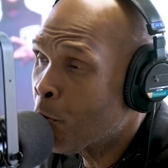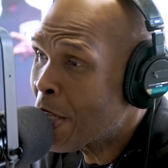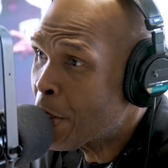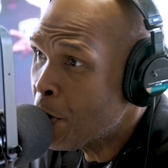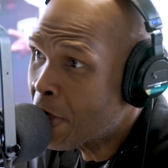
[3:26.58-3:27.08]

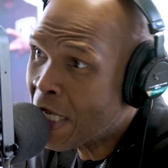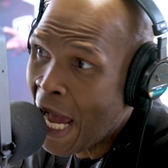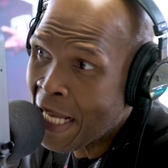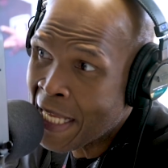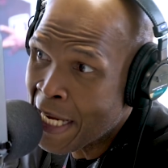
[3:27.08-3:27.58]
when you
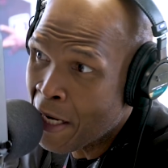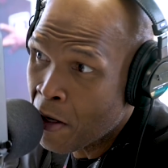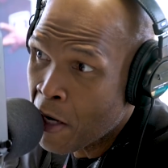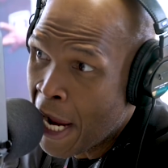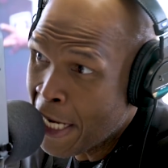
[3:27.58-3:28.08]
got
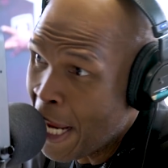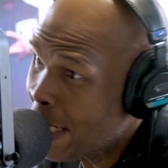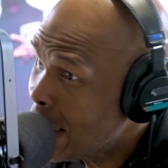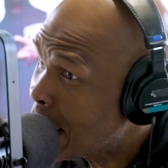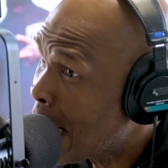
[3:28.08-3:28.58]
here, mm-hmm. and,
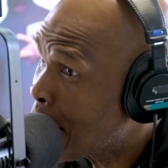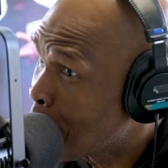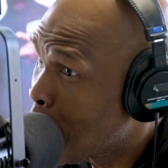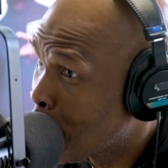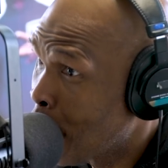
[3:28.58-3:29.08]
and this
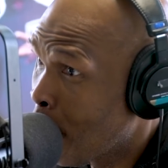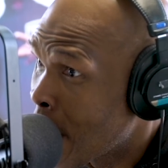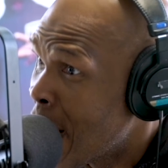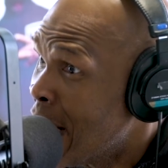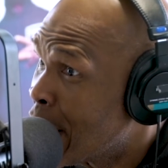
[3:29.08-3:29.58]
ain't a
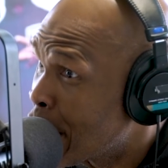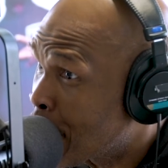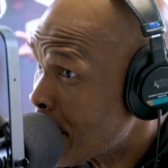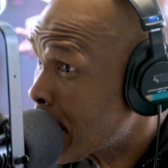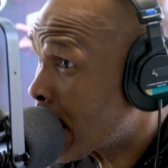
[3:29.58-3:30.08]
joke, did
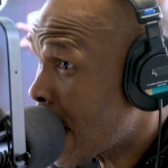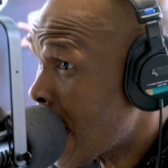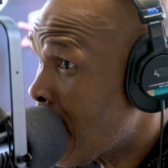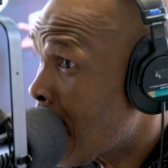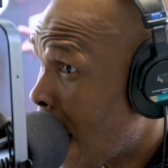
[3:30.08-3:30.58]
your
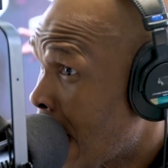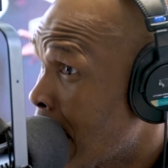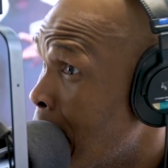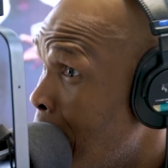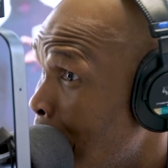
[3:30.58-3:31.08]
skin
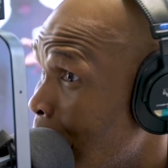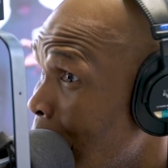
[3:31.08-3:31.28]
lighten up?